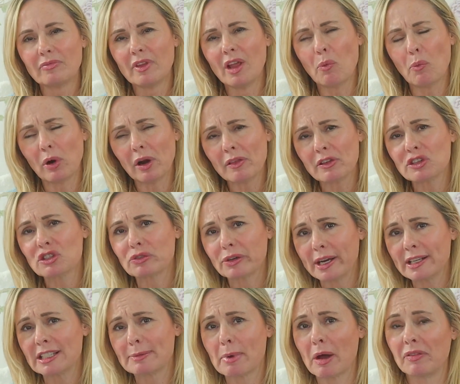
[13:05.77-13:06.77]
And one of the
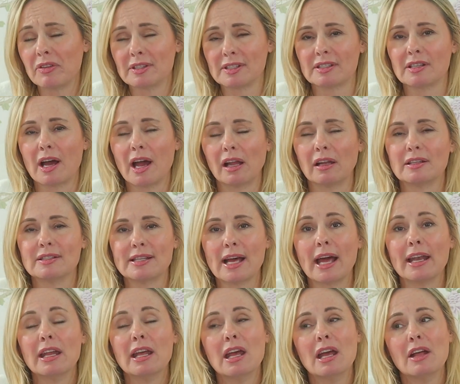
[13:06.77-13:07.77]
strengths about this style is
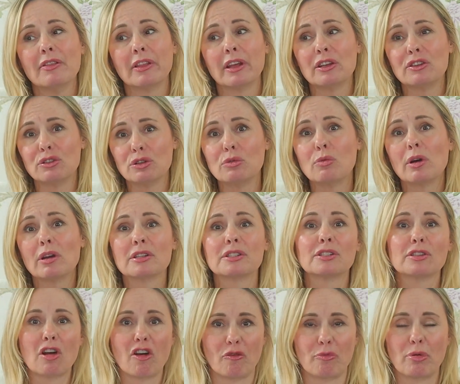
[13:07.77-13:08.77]
that they do want to
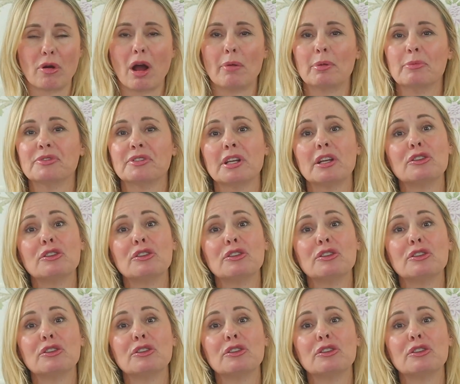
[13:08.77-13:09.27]
solve problems.